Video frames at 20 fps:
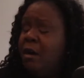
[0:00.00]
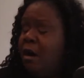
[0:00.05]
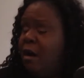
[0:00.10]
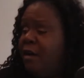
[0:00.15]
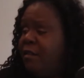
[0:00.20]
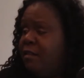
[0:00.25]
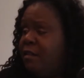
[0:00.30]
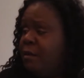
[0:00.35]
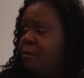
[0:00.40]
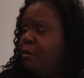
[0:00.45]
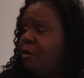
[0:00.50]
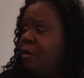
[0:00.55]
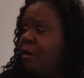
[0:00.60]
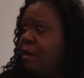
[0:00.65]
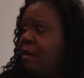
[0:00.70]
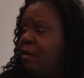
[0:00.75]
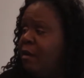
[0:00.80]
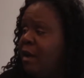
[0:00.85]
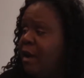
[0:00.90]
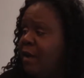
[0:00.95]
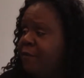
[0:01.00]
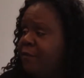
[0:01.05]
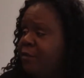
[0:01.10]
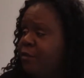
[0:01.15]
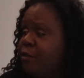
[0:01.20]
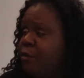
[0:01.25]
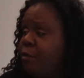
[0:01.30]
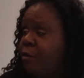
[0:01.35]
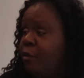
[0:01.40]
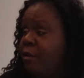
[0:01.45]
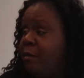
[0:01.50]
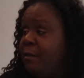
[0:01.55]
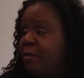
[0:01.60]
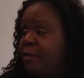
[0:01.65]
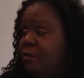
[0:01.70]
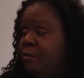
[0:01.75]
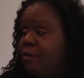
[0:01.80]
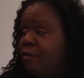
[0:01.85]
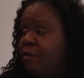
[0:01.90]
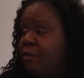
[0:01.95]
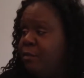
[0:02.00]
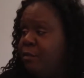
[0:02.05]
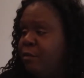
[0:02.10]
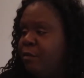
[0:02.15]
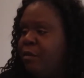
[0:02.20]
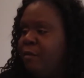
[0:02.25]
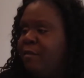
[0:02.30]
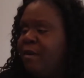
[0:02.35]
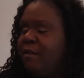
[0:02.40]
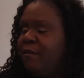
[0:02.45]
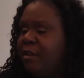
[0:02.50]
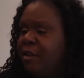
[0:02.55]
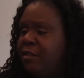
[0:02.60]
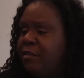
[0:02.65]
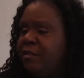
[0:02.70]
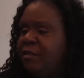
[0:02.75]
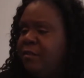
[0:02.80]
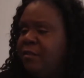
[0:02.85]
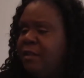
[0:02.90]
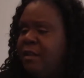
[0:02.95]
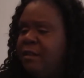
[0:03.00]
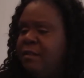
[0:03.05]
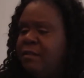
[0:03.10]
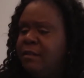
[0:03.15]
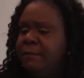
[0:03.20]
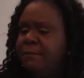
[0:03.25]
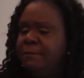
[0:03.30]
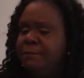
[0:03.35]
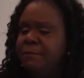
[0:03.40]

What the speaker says: Our summer and our after school program and the music program have hundreds of kids.